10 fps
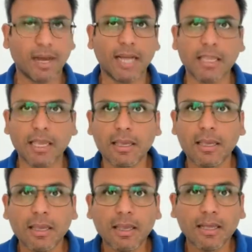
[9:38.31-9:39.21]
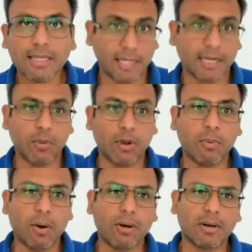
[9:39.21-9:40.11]
I think till the time
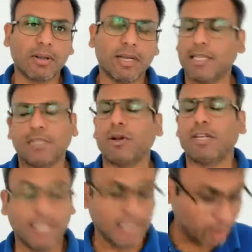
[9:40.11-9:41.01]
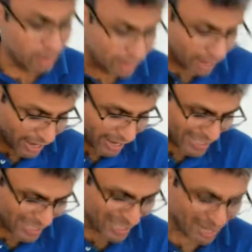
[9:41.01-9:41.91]
you're born, till
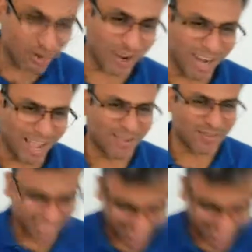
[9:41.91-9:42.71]
the time you're alive.